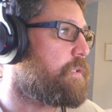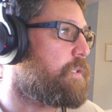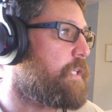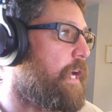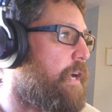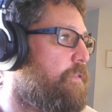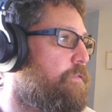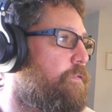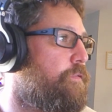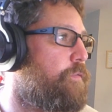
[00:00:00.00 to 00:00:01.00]
Yeah,
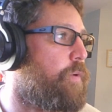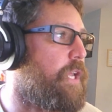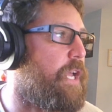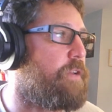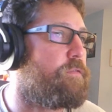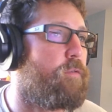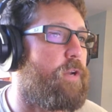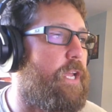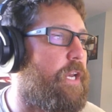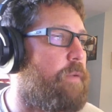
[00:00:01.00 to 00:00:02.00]
48
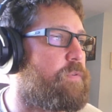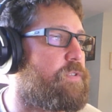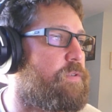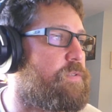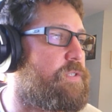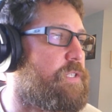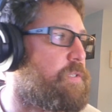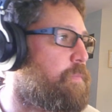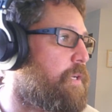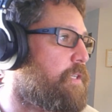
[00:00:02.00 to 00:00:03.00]
episodes, 6
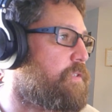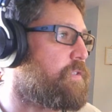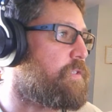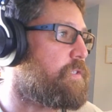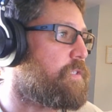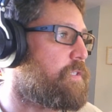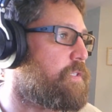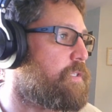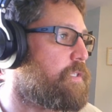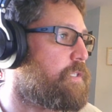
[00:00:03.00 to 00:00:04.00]
months.
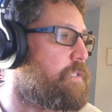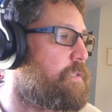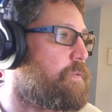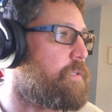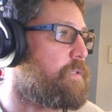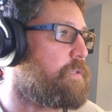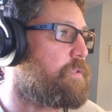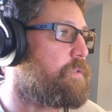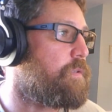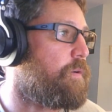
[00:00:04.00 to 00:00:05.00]

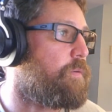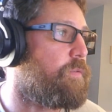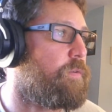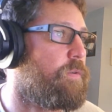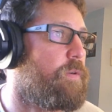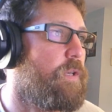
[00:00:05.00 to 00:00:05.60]
Going through.